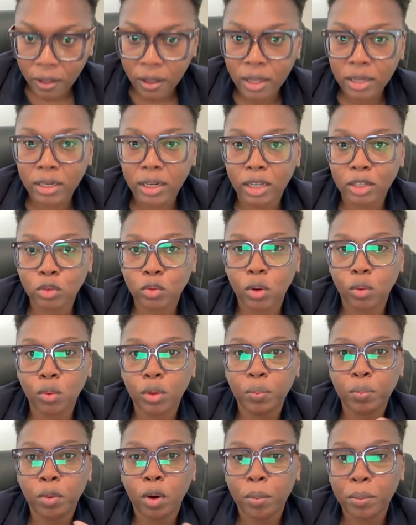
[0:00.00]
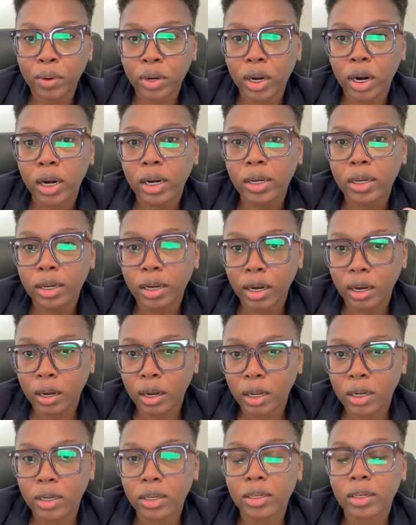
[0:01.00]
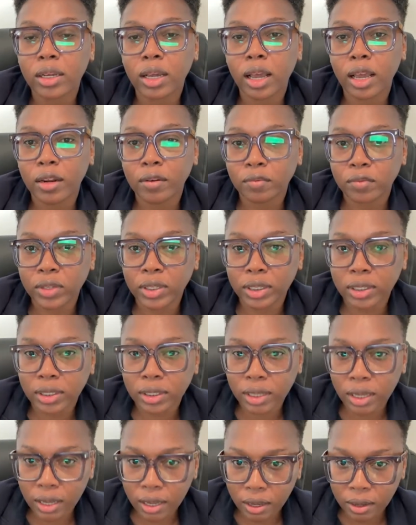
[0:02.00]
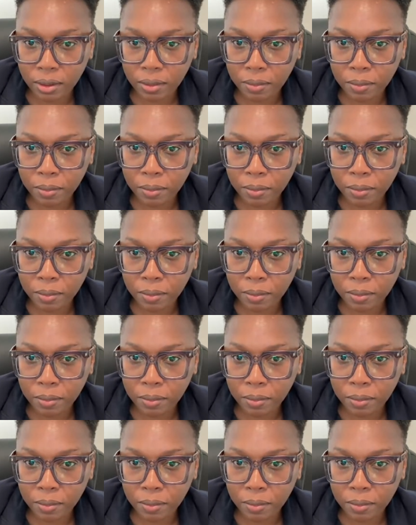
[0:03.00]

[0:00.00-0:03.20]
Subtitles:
That's what we popularly call the NVC.